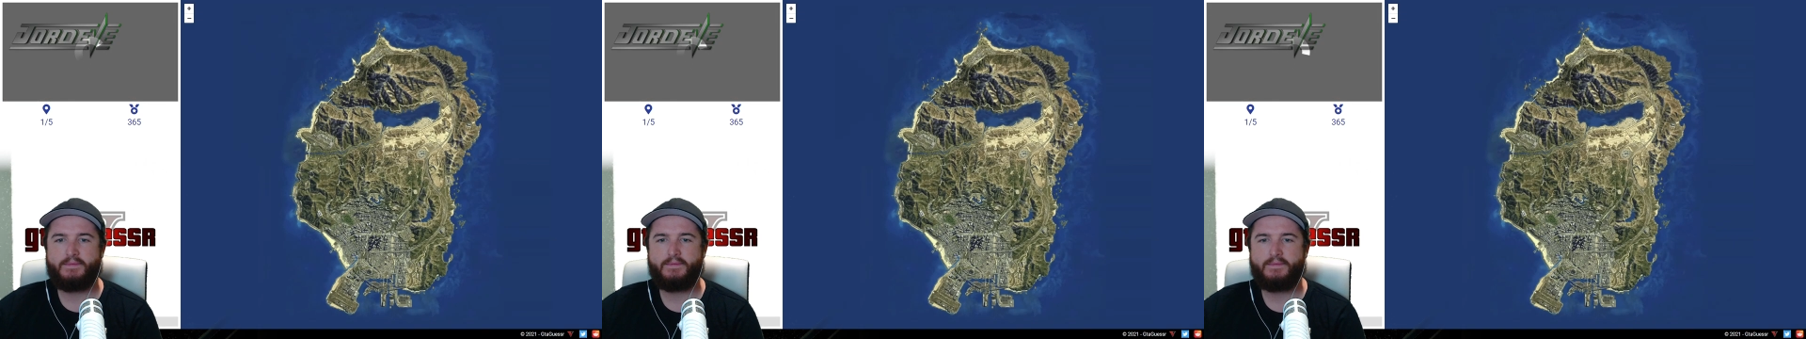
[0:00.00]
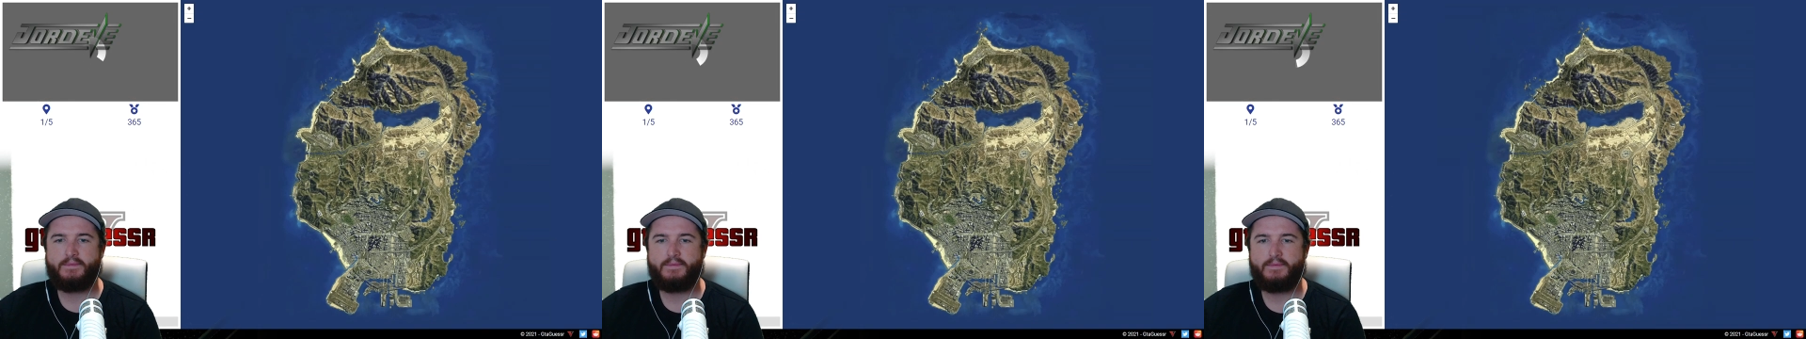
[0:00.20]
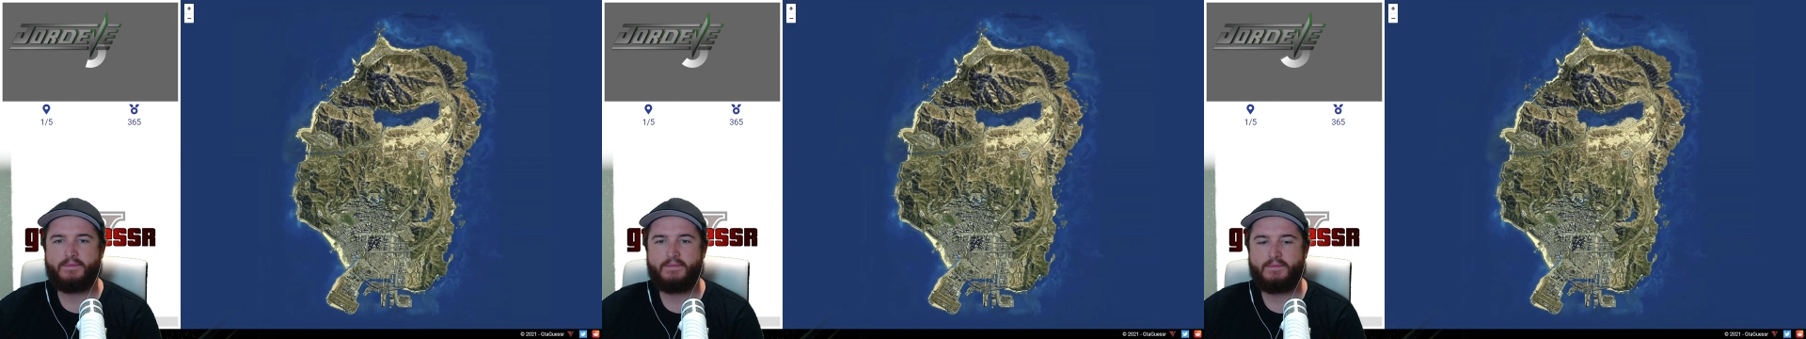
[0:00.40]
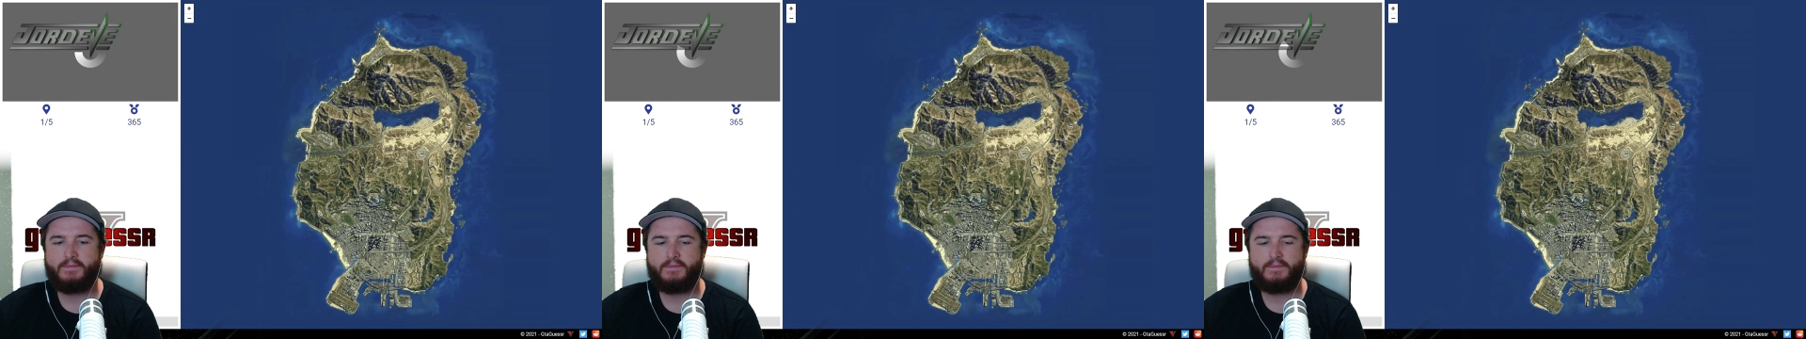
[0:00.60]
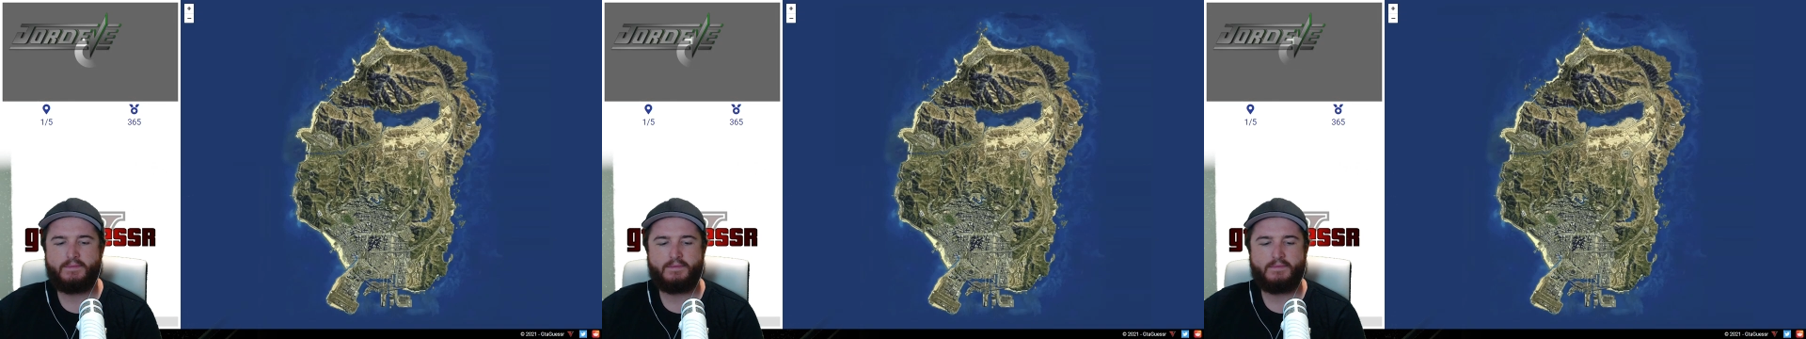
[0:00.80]

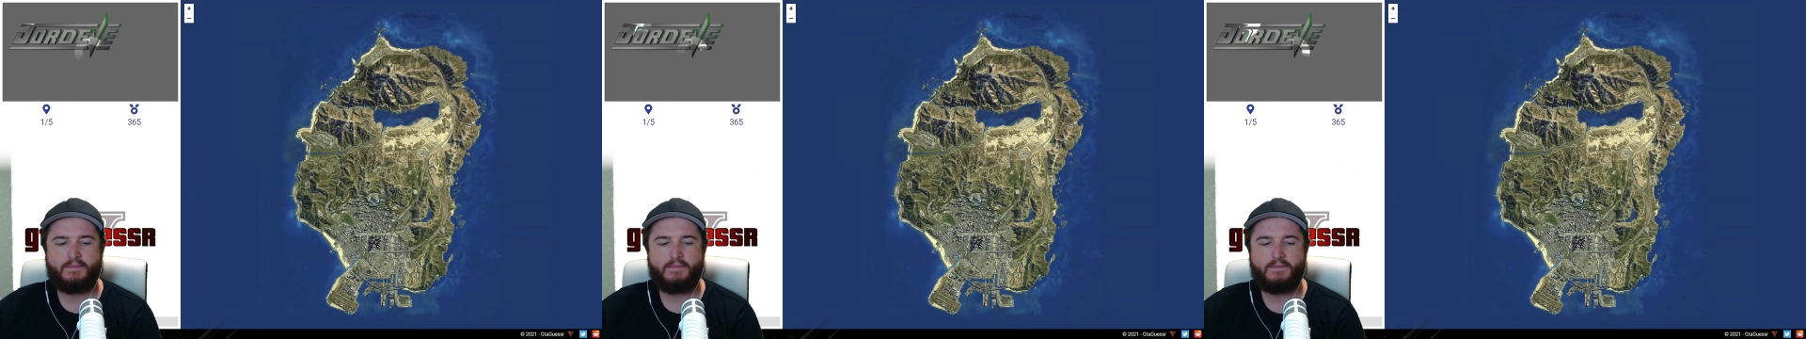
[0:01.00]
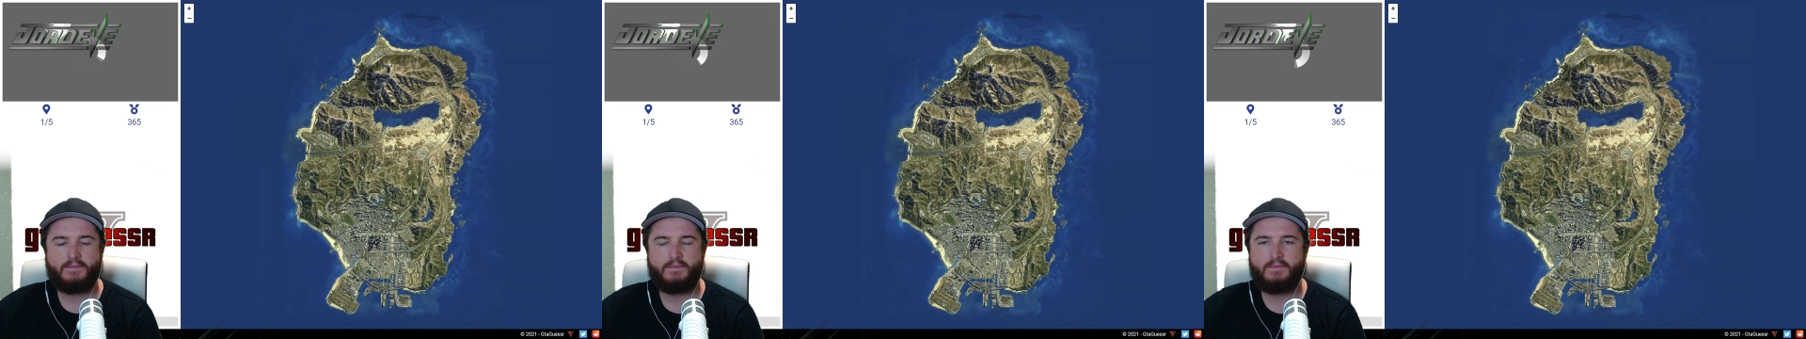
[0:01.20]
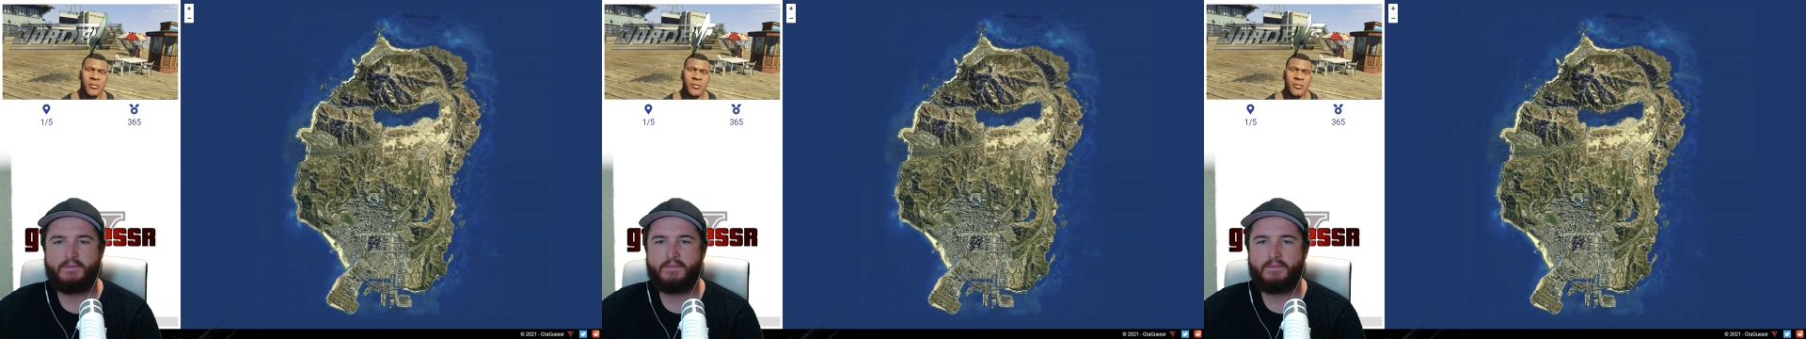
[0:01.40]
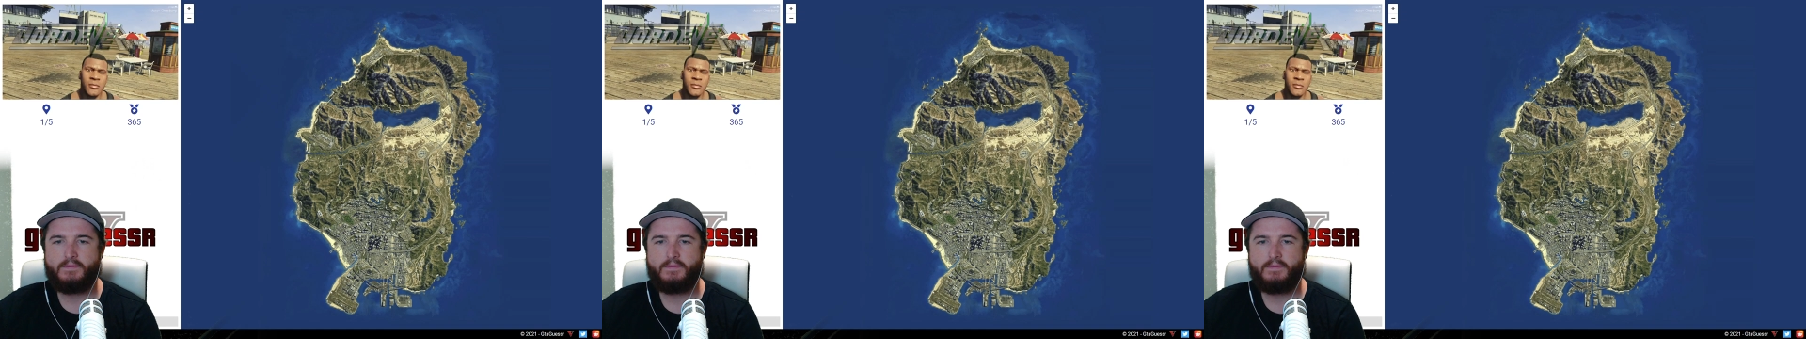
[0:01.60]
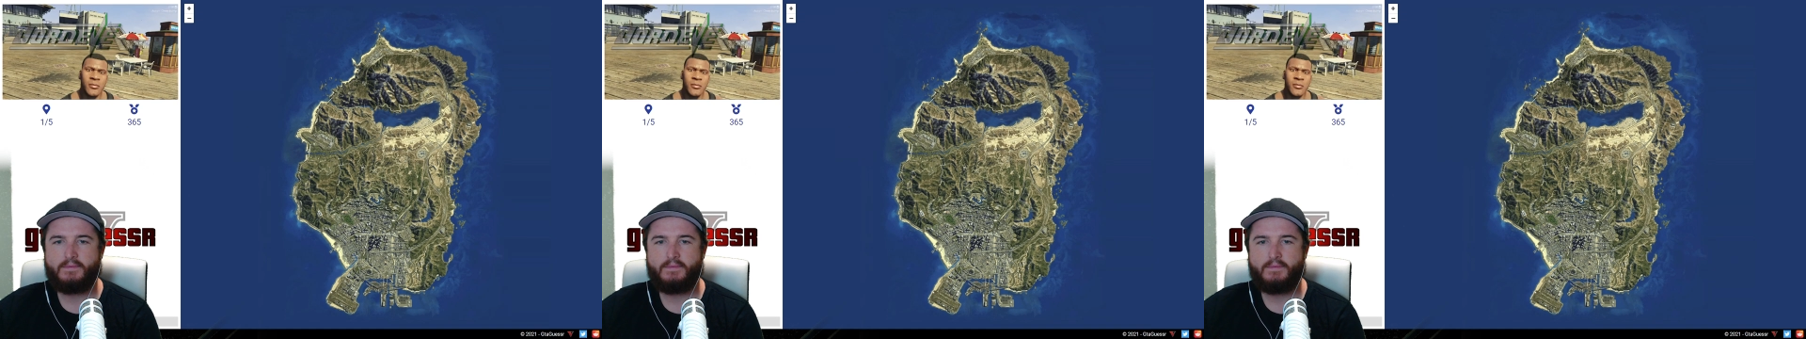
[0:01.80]

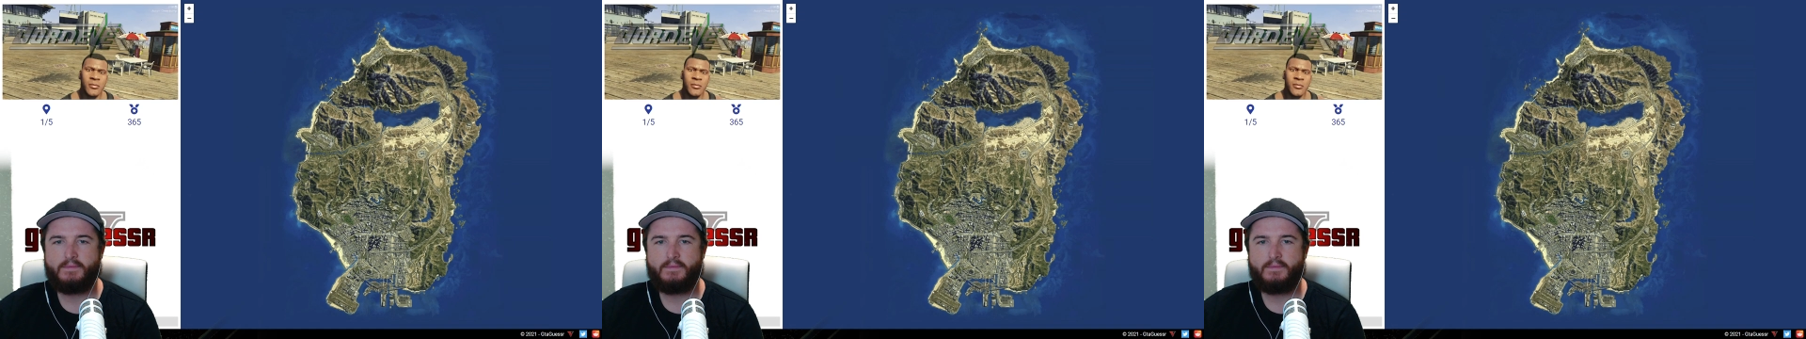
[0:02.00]
(no one is talking)